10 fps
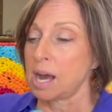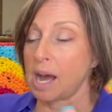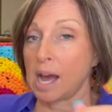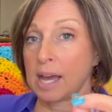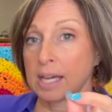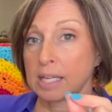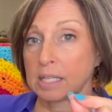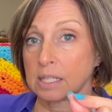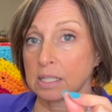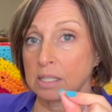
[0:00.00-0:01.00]
I
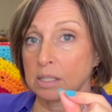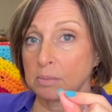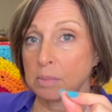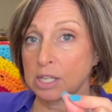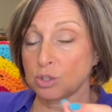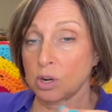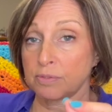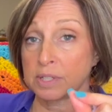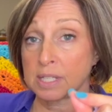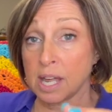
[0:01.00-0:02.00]
measure off
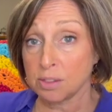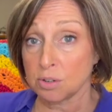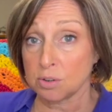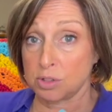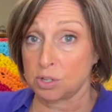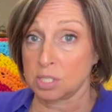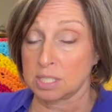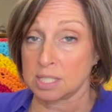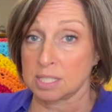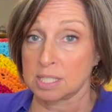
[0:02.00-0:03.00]
another
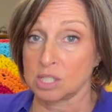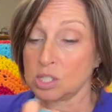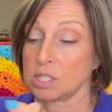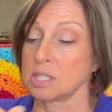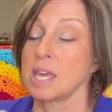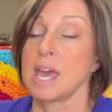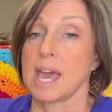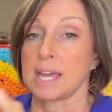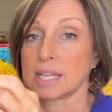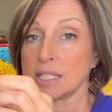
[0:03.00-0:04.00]
36 inches
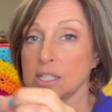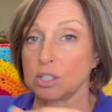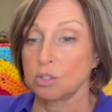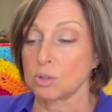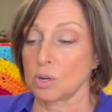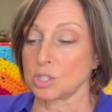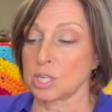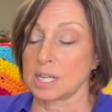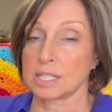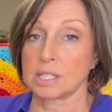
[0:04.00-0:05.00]
and continue
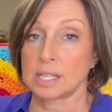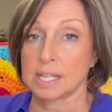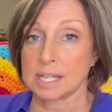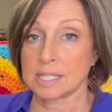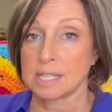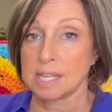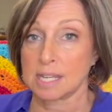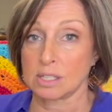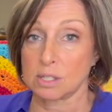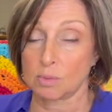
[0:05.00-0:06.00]
crocheting till I get to the
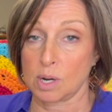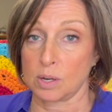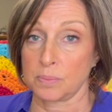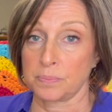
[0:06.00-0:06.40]
end of the row.